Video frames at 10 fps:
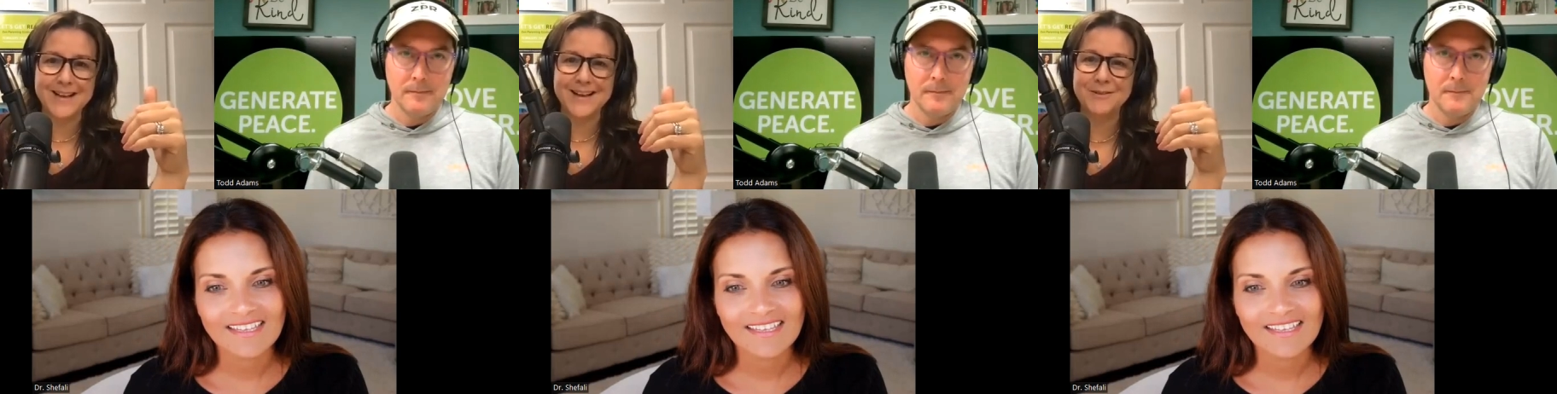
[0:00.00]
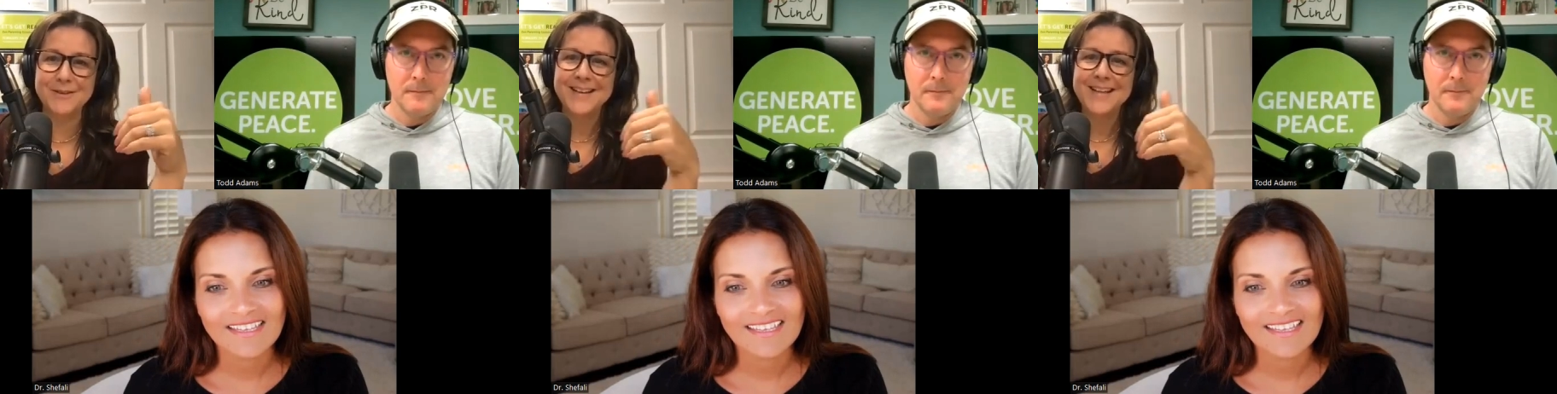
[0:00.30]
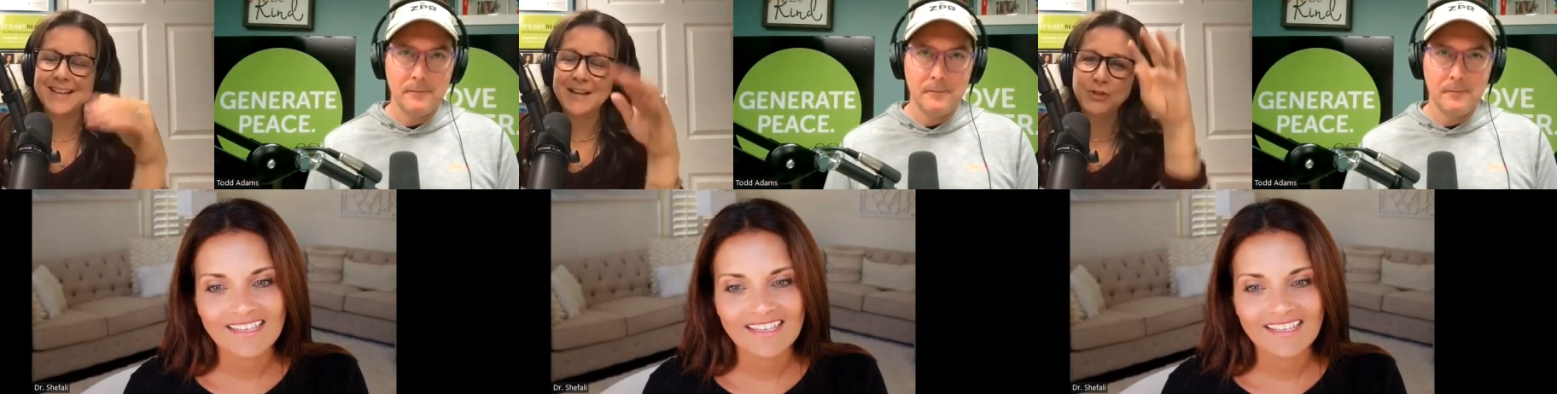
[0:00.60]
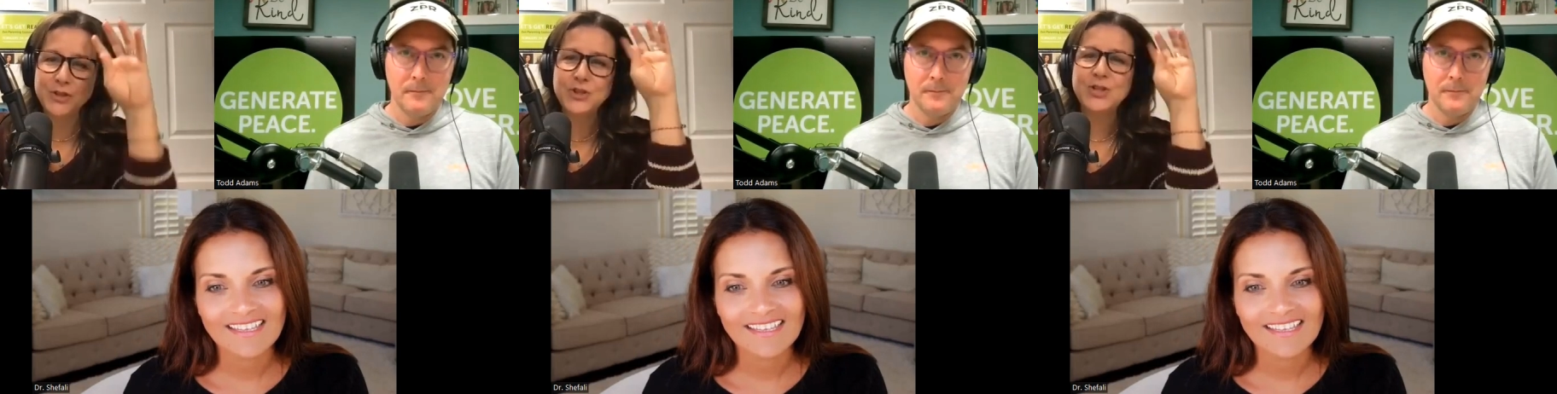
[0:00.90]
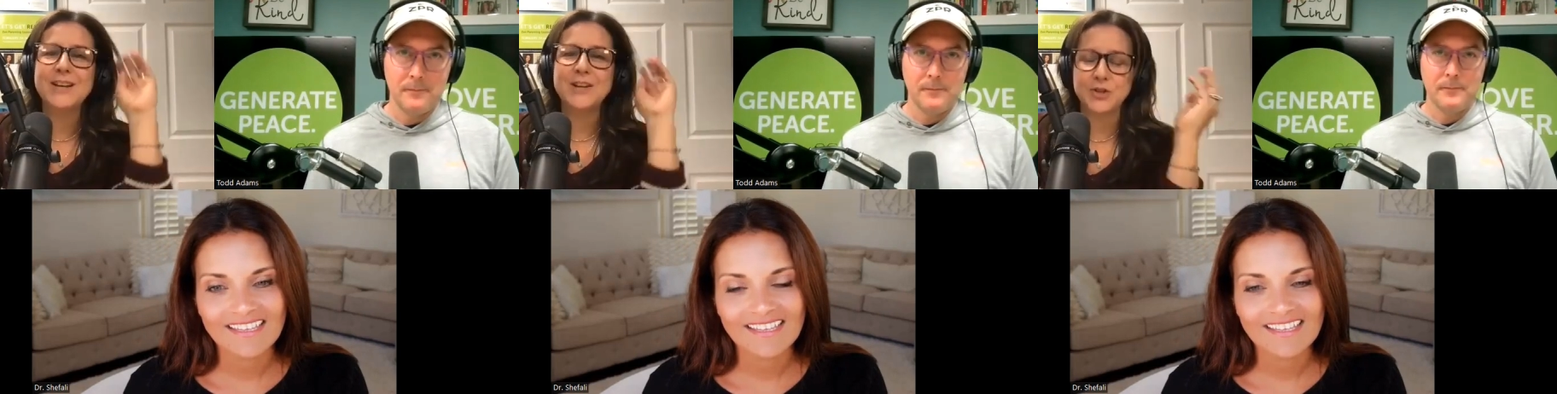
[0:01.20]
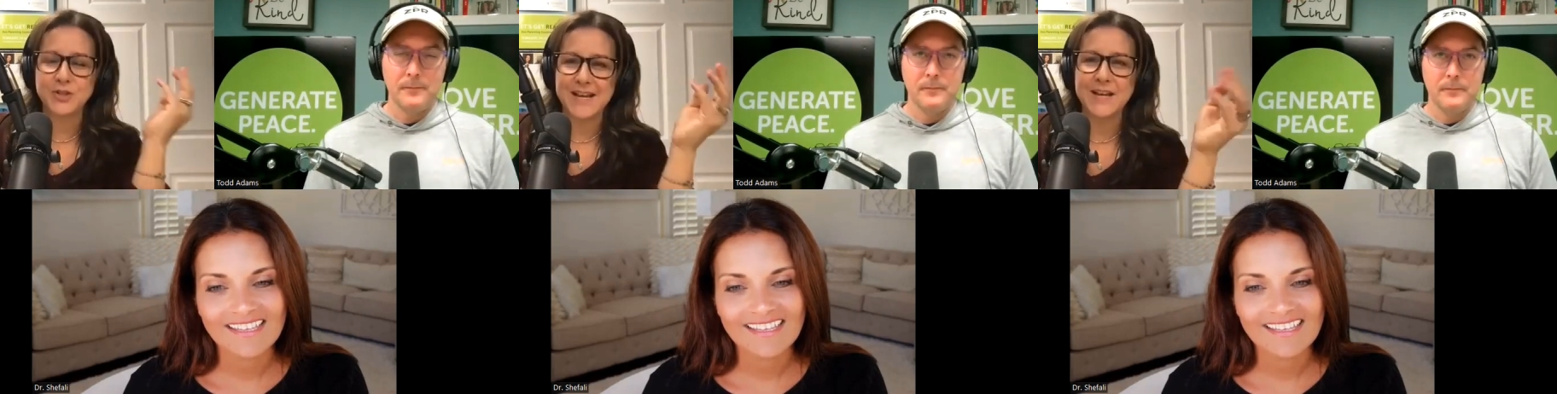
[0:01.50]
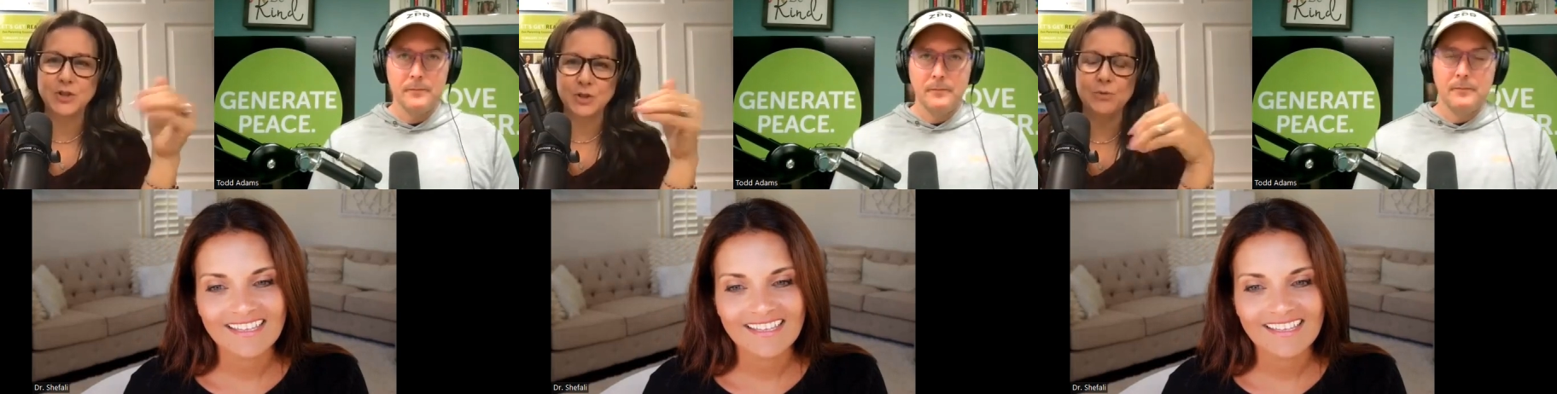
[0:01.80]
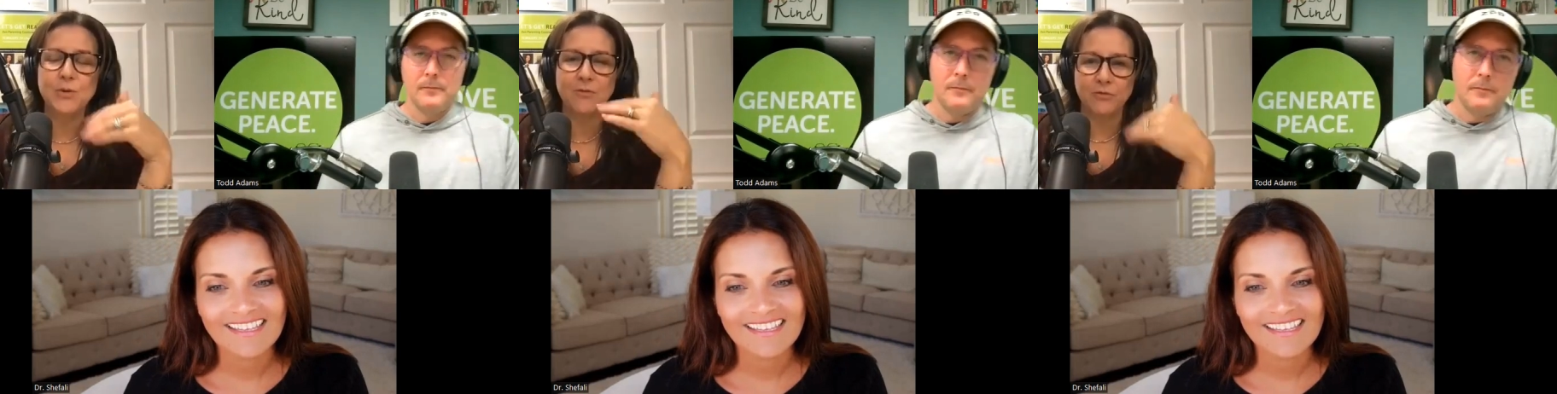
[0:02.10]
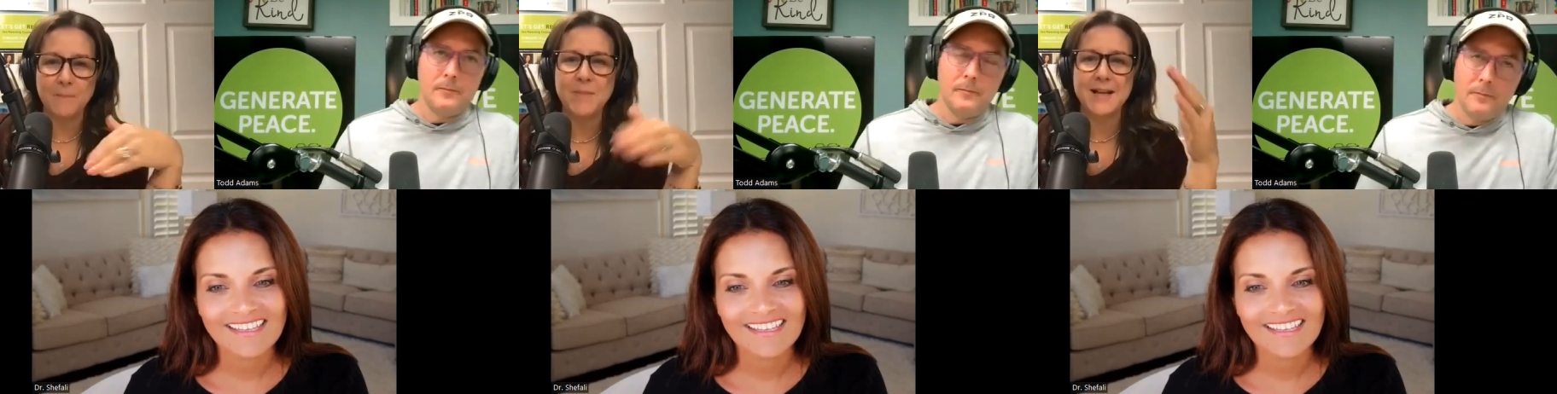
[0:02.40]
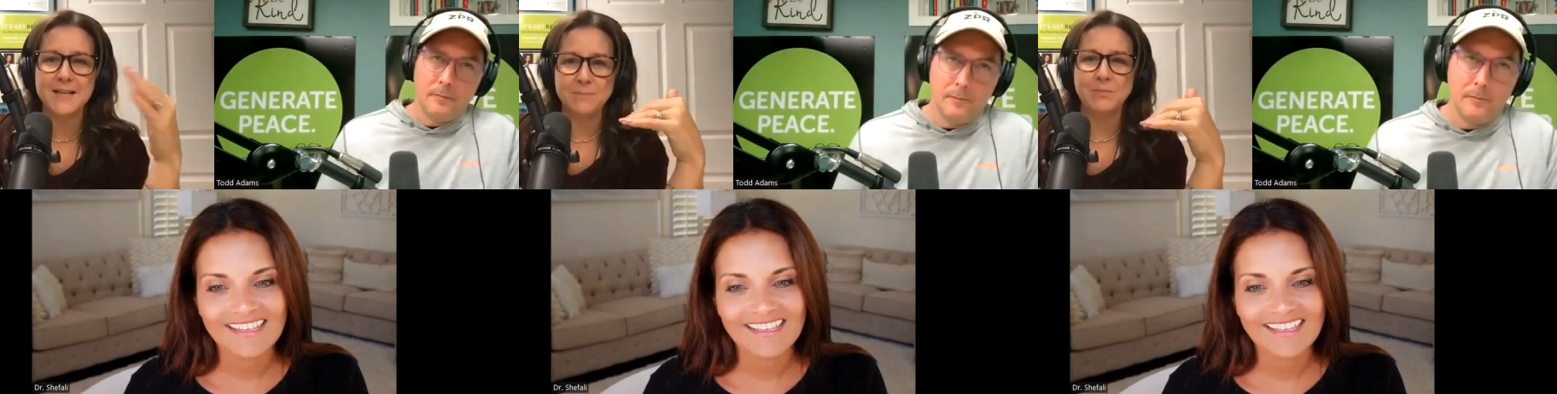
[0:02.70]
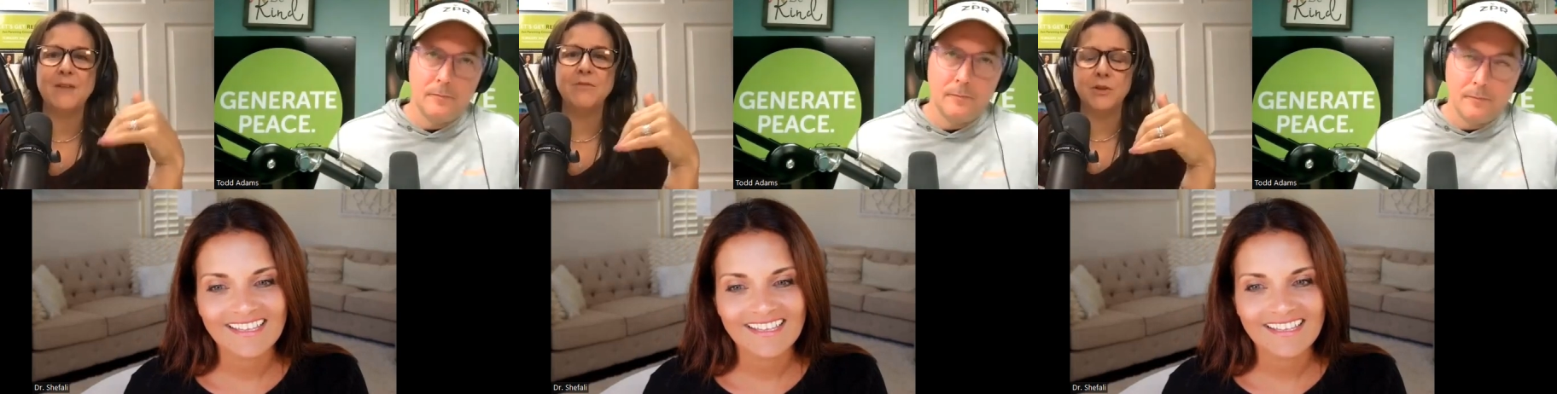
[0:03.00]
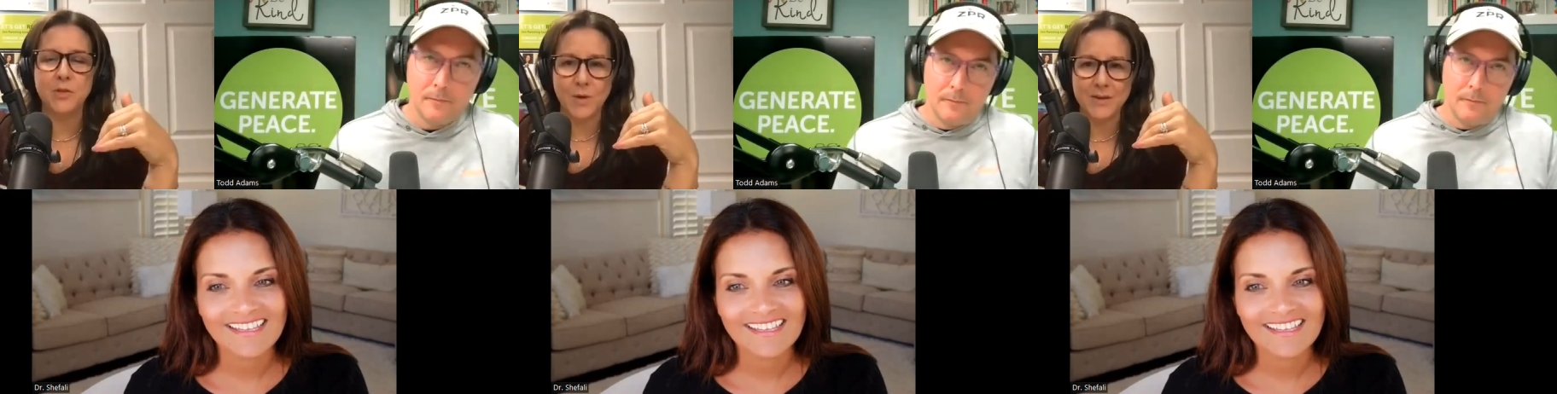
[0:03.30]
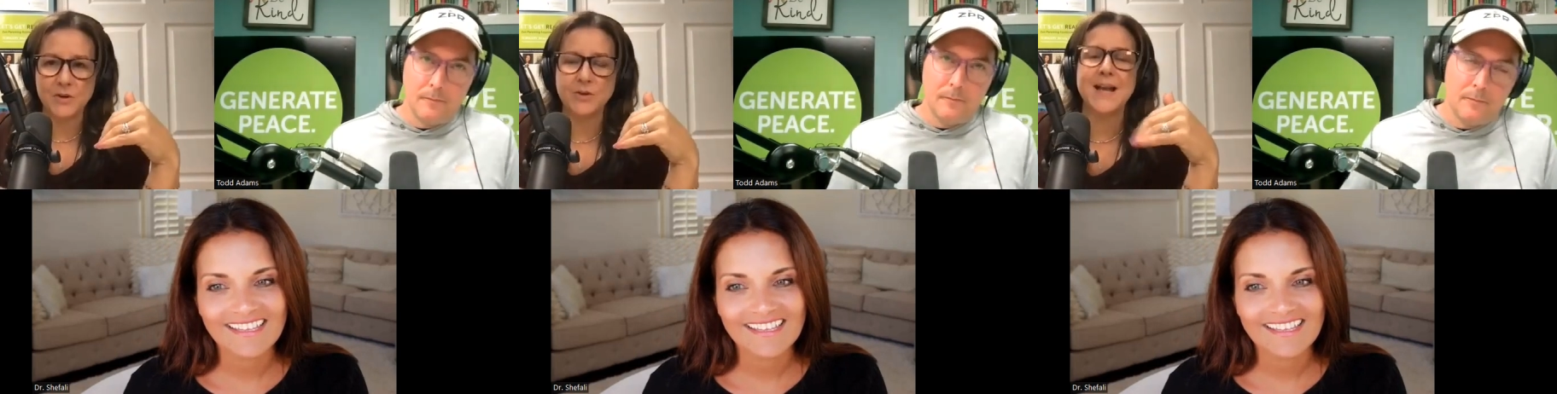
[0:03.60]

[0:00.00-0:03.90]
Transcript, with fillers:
Speaker 1: Like how like does she understand you from that deep level and the way that her